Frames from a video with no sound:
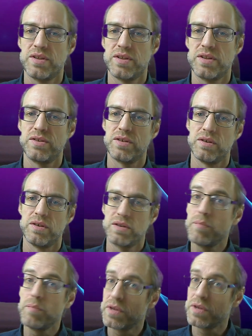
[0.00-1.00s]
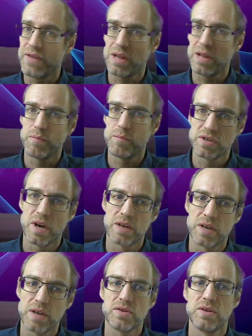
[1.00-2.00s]
that this is a simple development
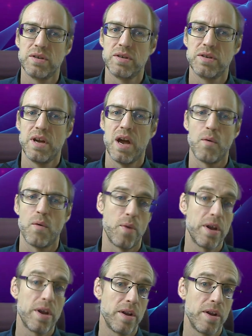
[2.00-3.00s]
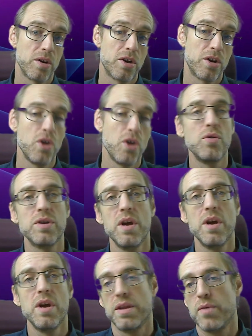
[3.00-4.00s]
task. We can conclude
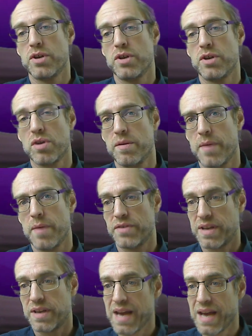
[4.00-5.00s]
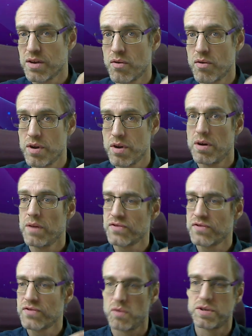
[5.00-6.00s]
that we are talking about the category
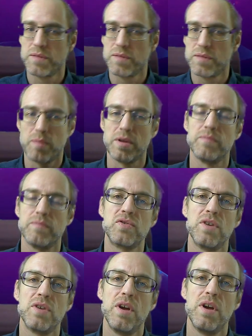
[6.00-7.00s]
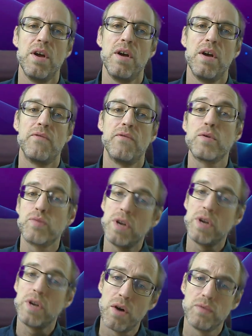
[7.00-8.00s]
of sorting problems, for which
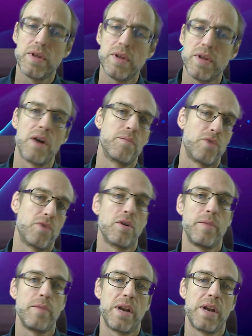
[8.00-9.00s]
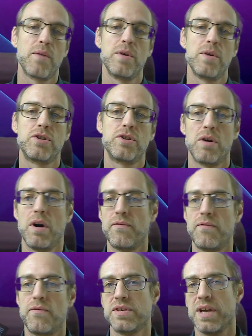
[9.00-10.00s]
we know that our programming language
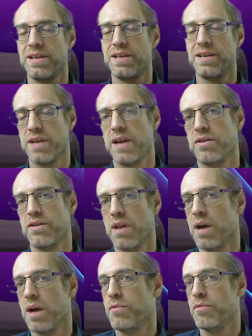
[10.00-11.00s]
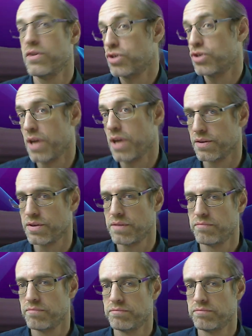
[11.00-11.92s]
offers a standard library functionality.